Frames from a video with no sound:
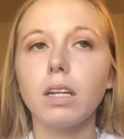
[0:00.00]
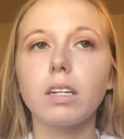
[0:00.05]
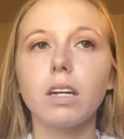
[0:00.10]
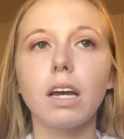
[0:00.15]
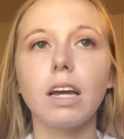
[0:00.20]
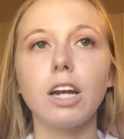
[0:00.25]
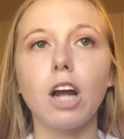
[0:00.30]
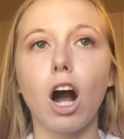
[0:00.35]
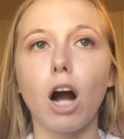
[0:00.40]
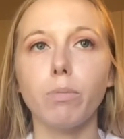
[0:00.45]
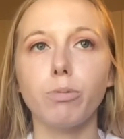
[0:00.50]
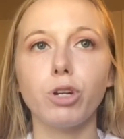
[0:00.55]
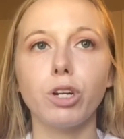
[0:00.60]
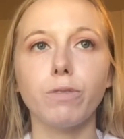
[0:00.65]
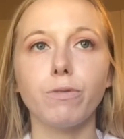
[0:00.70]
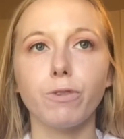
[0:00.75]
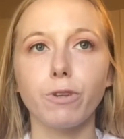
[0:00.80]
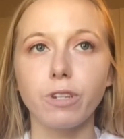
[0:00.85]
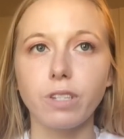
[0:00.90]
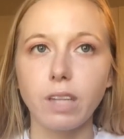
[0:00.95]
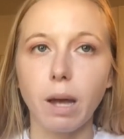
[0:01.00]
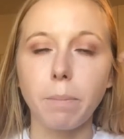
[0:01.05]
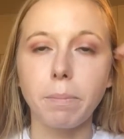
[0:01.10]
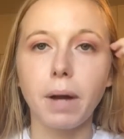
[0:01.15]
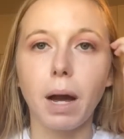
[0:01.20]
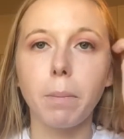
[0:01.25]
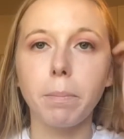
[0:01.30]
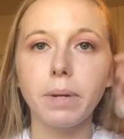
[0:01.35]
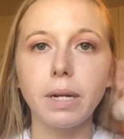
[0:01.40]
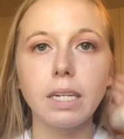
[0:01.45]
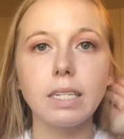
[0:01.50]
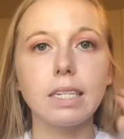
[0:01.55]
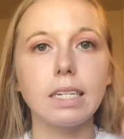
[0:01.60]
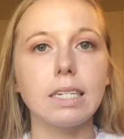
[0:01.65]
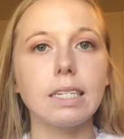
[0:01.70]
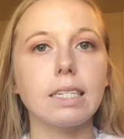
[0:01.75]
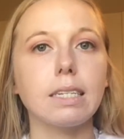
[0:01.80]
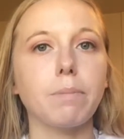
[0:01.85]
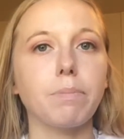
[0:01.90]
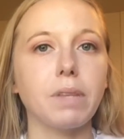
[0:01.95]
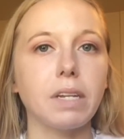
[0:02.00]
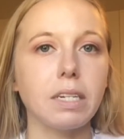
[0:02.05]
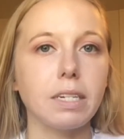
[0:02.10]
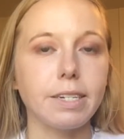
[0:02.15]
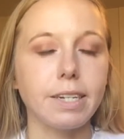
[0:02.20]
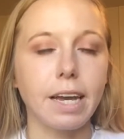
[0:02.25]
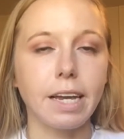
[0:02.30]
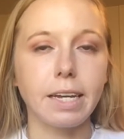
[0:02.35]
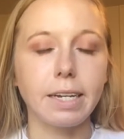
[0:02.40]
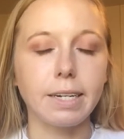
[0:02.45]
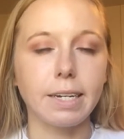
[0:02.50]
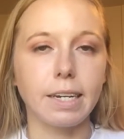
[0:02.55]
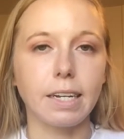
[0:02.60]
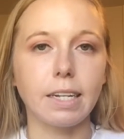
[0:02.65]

an option for some companies, and it's something to take into